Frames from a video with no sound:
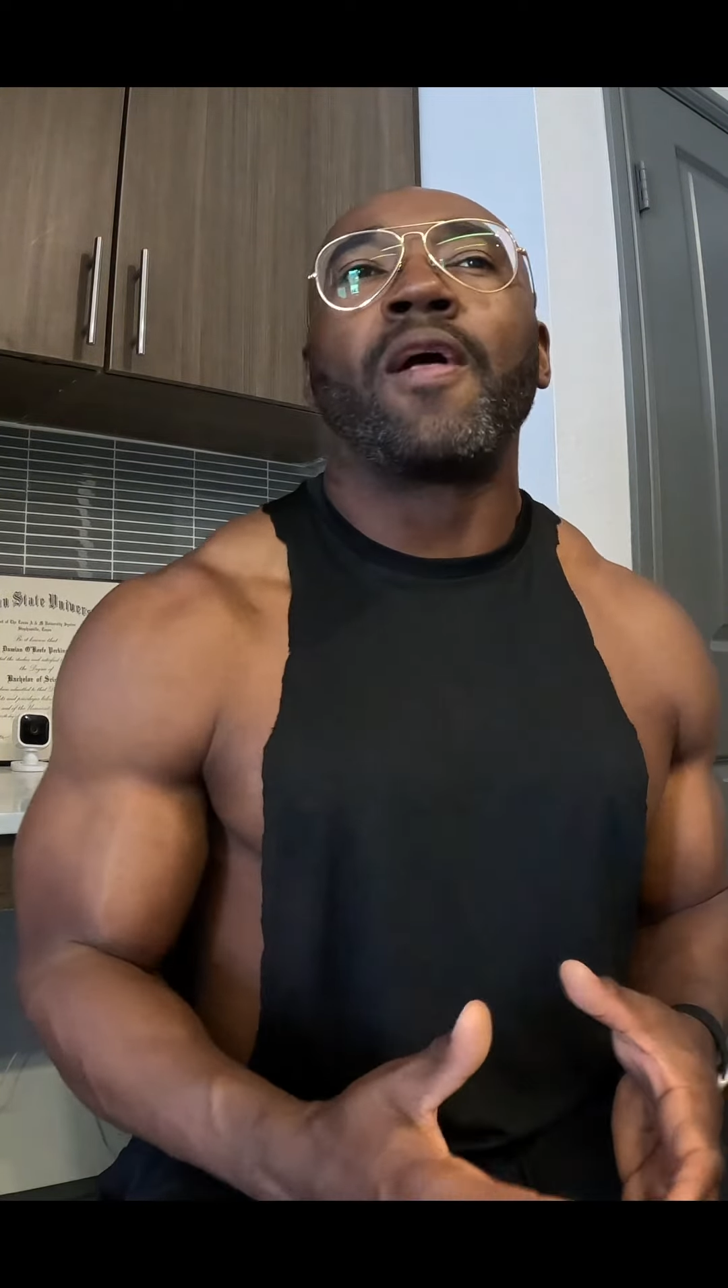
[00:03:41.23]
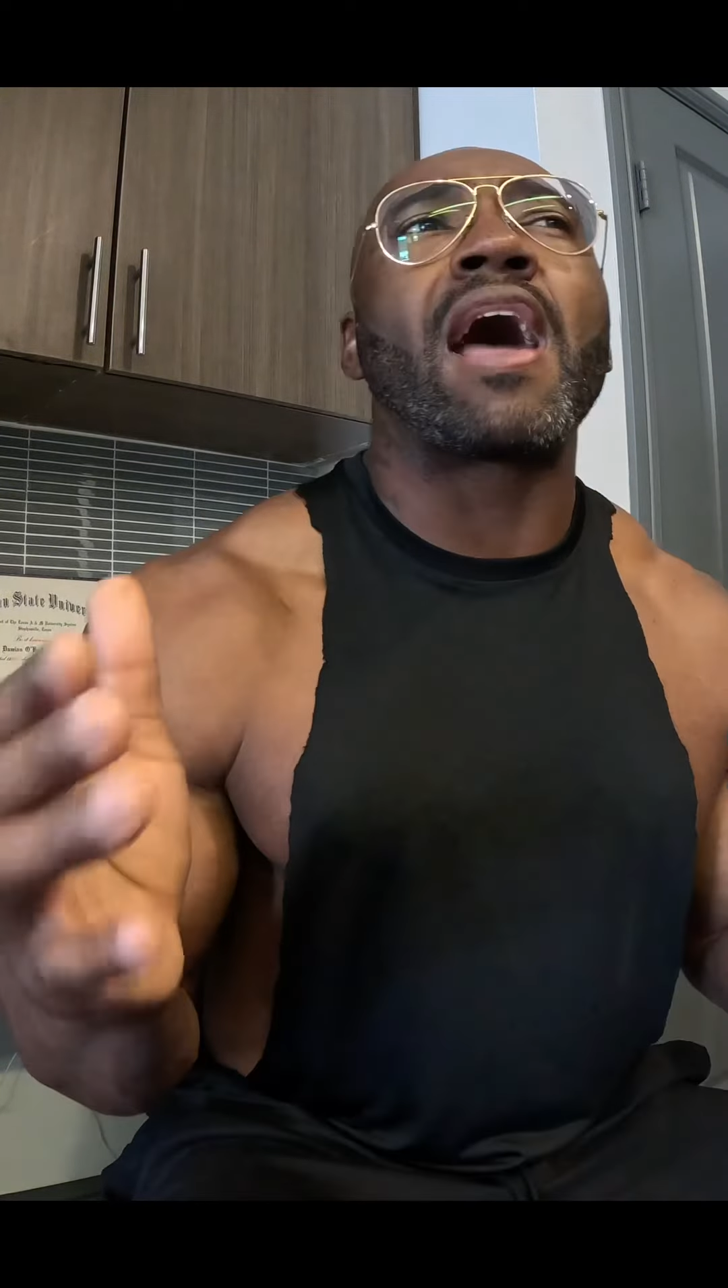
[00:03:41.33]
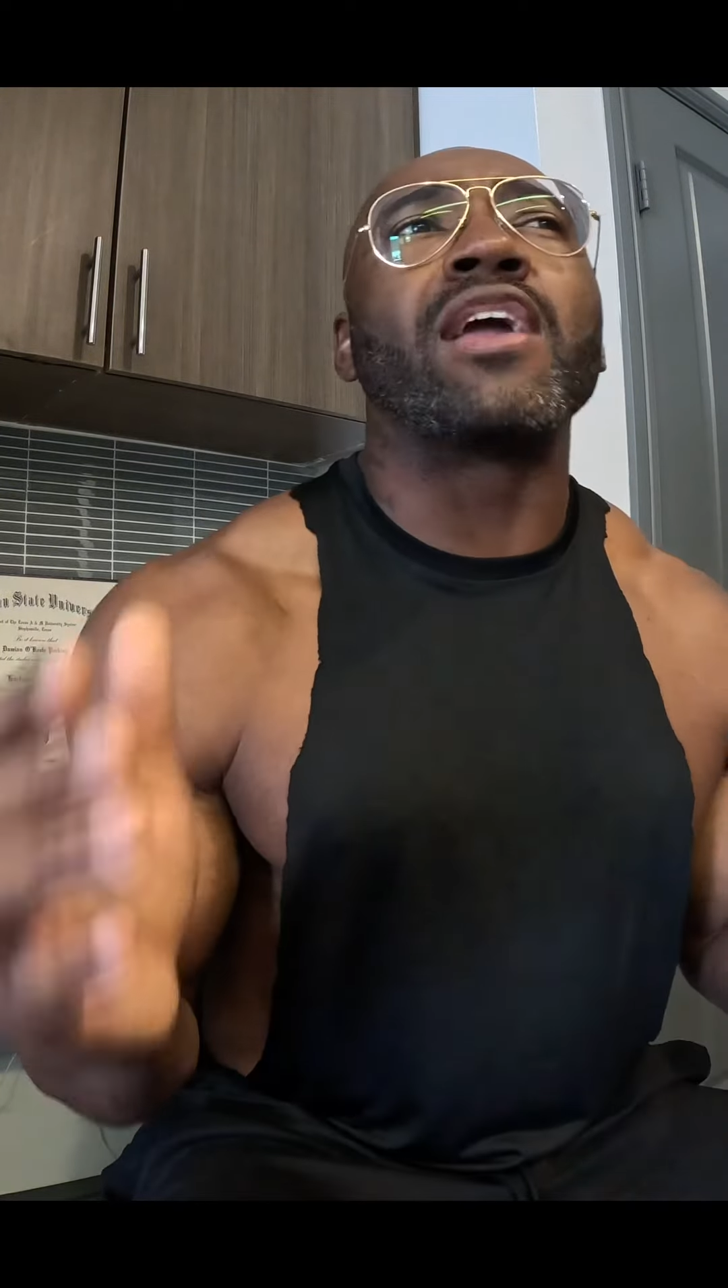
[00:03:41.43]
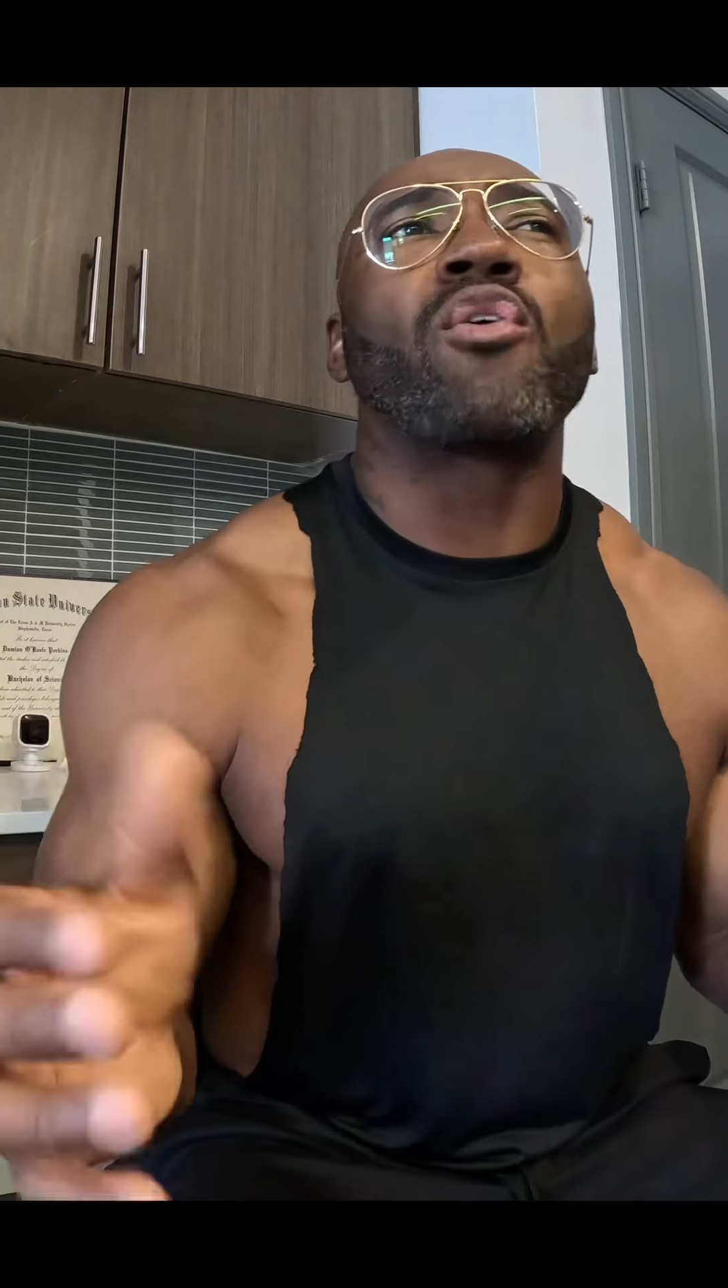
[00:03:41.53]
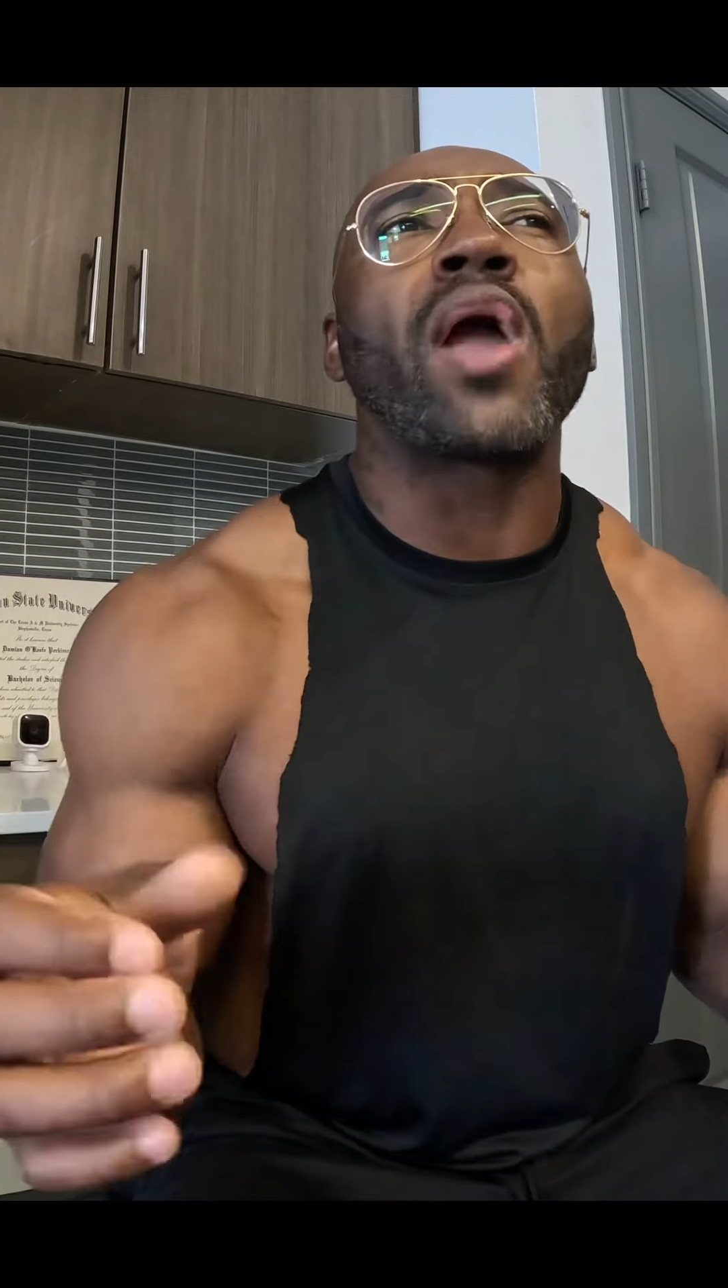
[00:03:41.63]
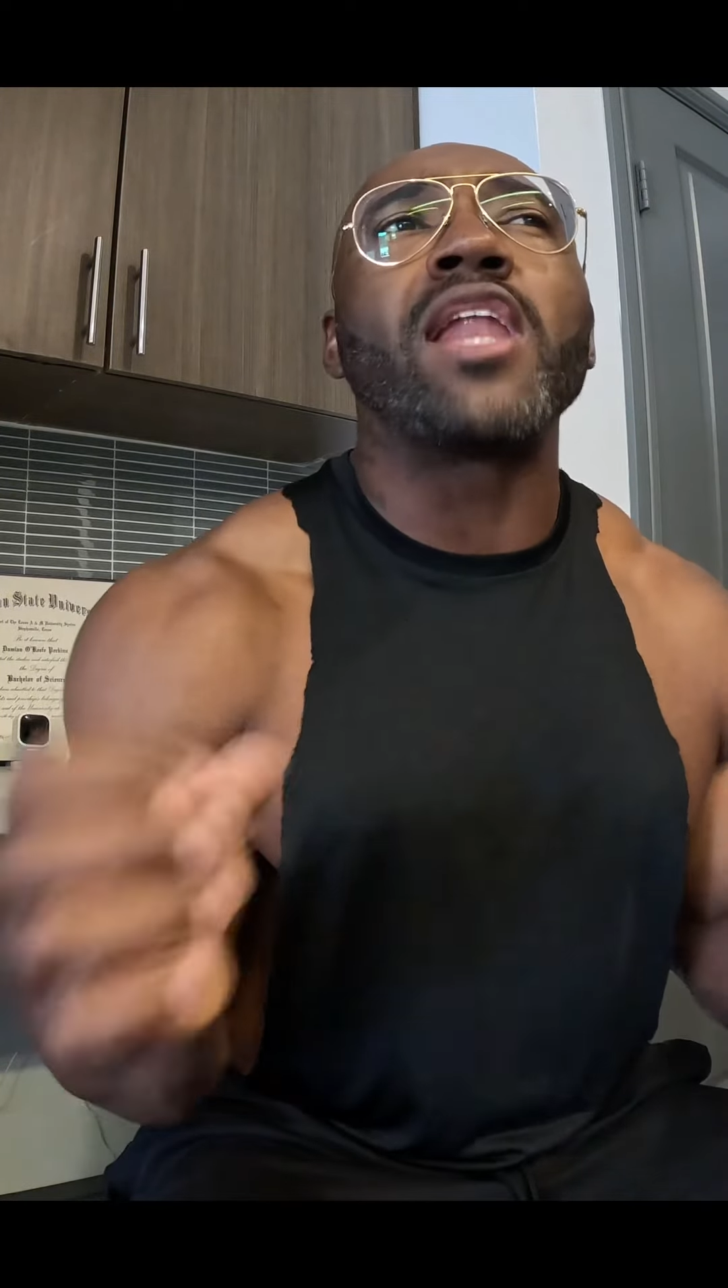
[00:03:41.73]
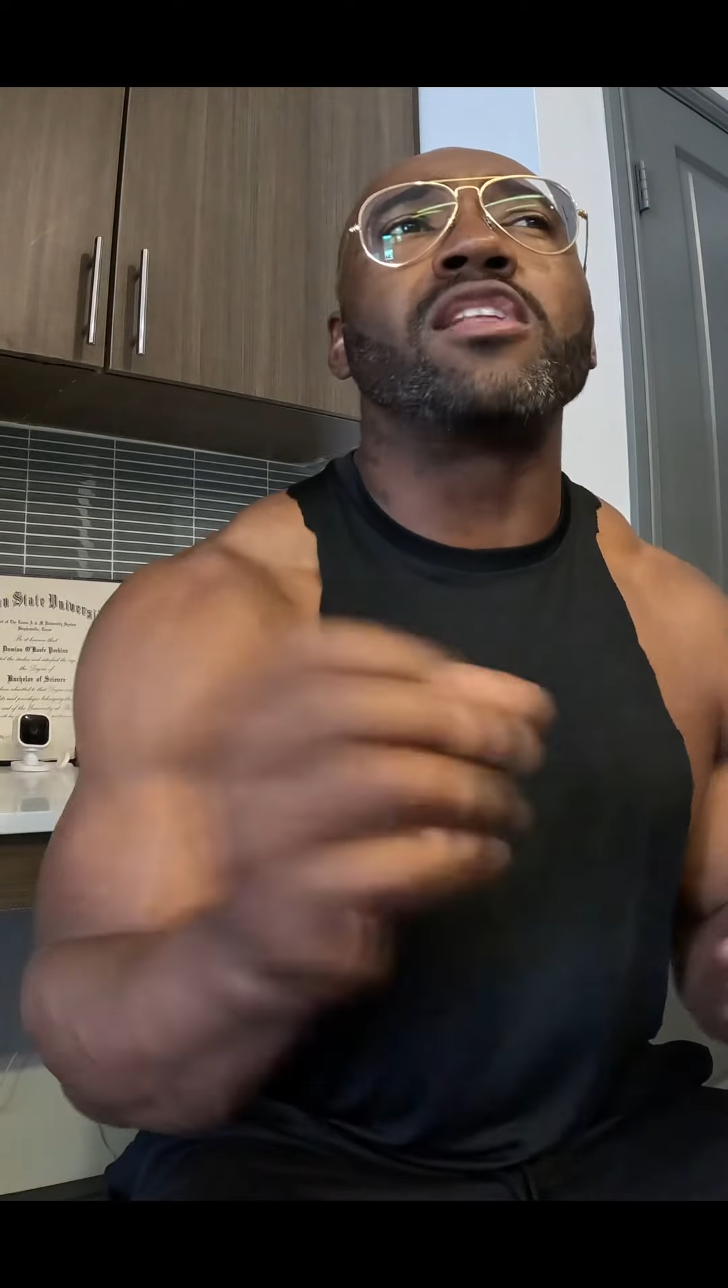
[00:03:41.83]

I equate